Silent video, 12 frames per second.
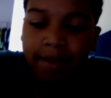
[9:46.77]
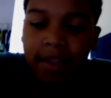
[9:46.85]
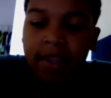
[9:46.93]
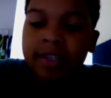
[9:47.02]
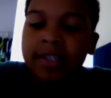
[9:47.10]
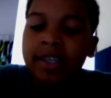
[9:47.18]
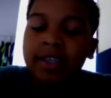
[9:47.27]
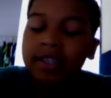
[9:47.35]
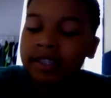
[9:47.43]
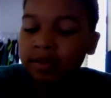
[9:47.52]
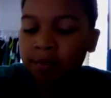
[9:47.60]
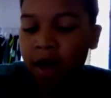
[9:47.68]
you see,
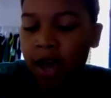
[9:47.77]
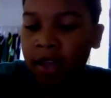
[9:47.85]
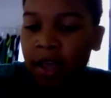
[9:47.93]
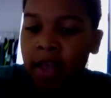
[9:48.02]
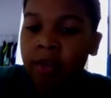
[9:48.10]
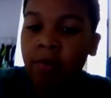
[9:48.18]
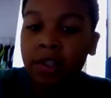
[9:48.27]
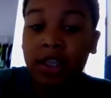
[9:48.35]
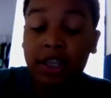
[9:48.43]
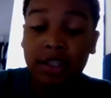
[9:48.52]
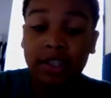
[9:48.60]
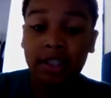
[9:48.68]
this is why I like what
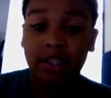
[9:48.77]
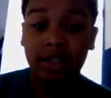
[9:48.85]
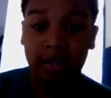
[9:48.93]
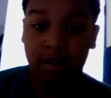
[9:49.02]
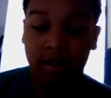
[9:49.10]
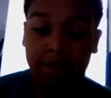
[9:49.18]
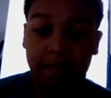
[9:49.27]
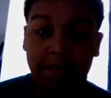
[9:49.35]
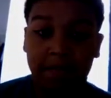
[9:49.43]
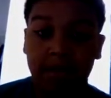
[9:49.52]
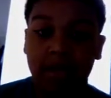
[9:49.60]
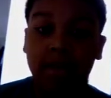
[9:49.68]
Tennessee did.
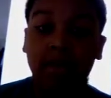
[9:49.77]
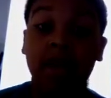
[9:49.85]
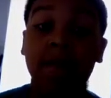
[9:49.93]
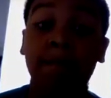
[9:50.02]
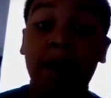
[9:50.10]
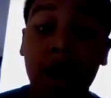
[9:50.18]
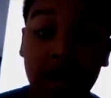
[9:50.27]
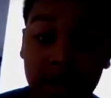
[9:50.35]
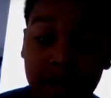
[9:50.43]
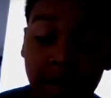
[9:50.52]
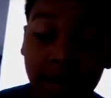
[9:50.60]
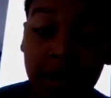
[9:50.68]
They bought
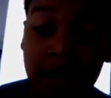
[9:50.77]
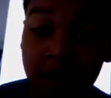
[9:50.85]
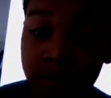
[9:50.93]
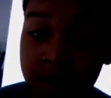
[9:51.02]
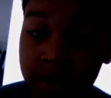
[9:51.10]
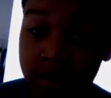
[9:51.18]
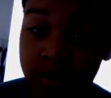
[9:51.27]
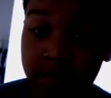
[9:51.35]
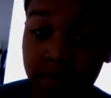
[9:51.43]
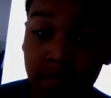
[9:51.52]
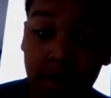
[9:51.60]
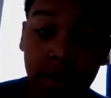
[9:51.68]
in a veteran,
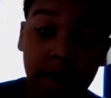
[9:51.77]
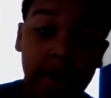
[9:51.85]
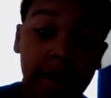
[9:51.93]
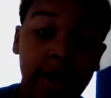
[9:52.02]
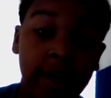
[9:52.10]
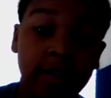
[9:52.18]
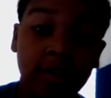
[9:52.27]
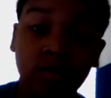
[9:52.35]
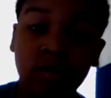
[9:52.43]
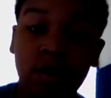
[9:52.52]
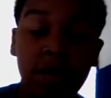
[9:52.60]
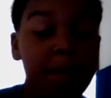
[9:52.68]
and you
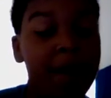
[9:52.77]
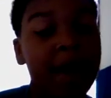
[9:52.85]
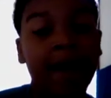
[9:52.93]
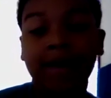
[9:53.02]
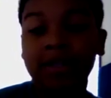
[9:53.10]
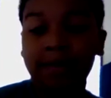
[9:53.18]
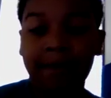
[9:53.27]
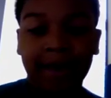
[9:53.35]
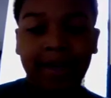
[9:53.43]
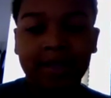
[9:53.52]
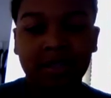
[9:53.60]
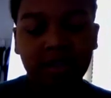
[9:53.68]
know Matt
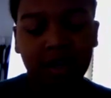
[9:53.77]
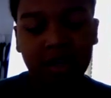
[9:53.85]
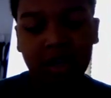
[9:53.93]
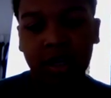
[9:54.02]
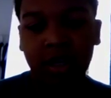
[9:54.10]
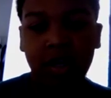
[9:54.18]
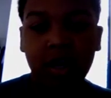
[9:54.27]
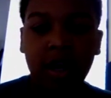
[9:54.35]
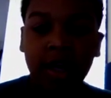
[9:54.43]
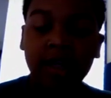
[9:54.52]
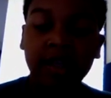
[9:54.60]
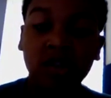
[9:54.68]
Hasselbeck, he's starting to
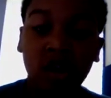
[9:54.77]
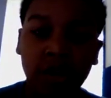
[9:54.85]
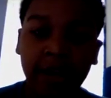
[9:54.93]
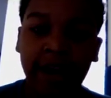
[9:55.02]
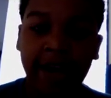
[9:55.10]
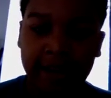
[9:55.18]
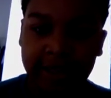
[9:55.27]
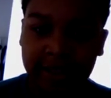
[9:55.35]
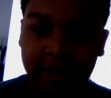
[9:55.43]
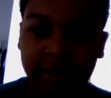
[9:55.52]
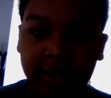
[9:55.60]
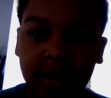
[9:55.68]
age,